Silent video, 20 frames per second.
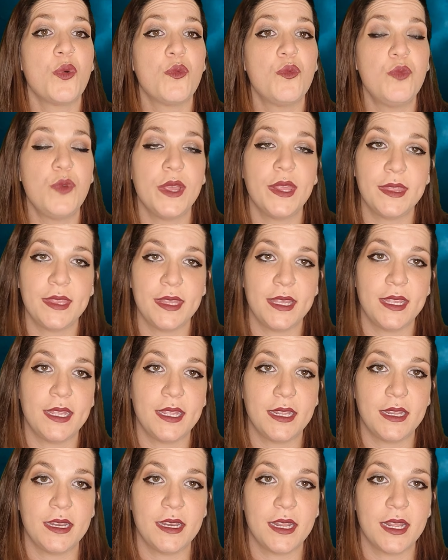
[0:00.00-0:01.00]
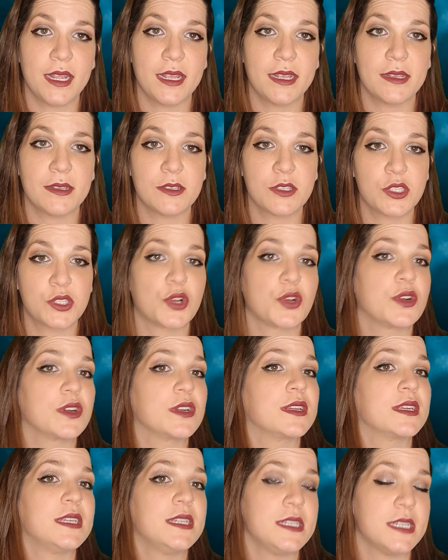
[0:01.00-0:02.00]
within
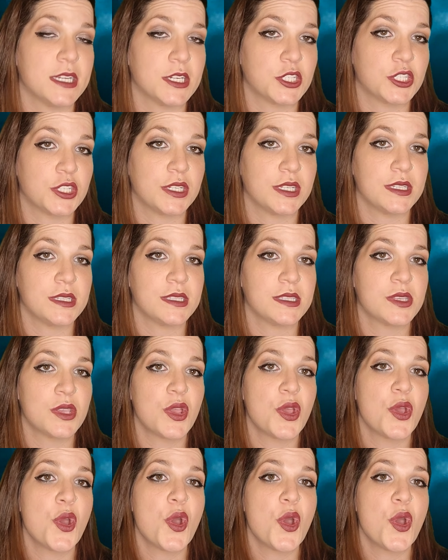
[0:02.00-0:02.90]
certain conditions.